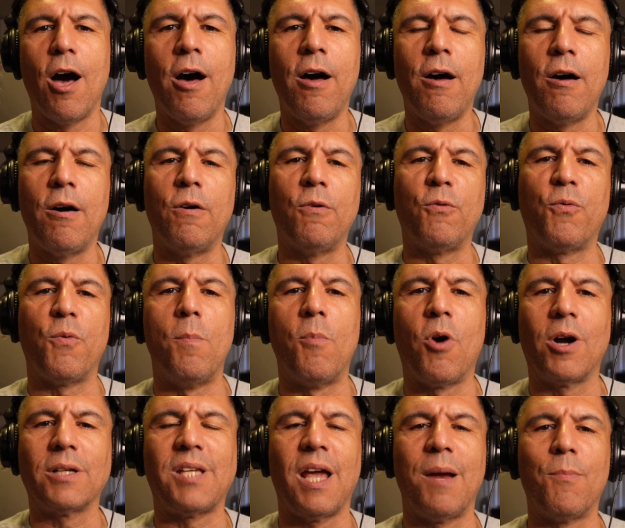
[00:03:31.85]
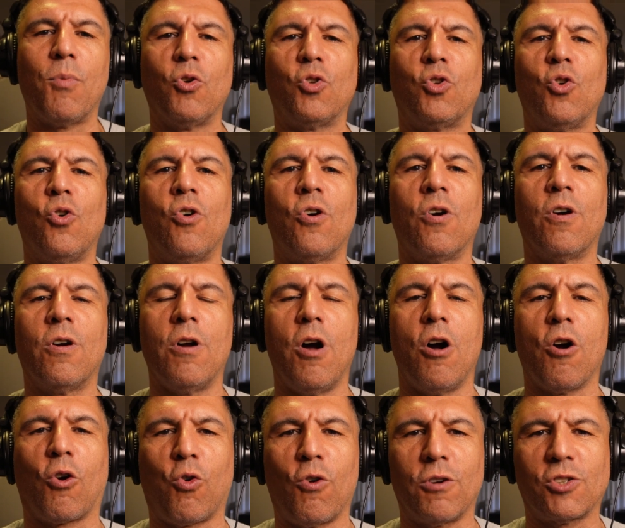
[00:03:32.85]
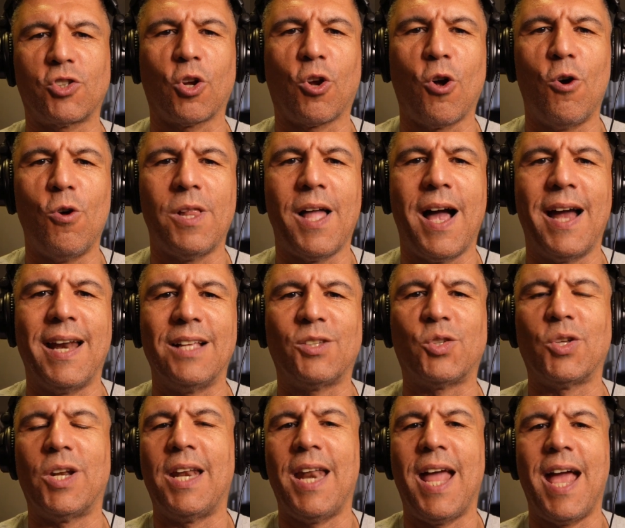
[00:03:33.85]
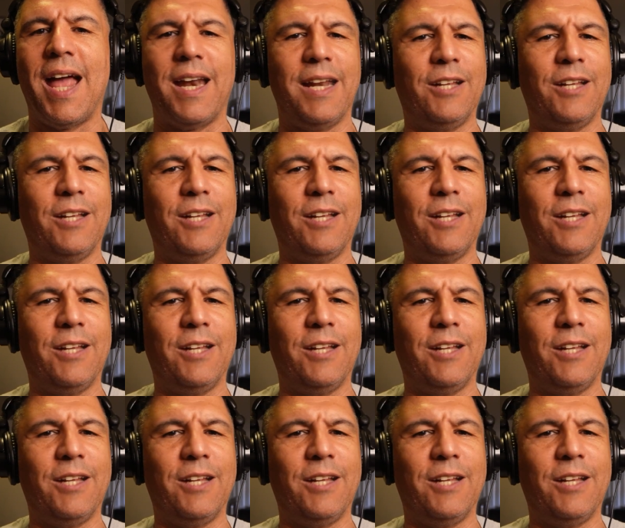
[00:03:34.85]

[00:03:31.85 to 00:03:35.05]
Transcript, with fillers: of Martin Brodeur across the goal line into the net,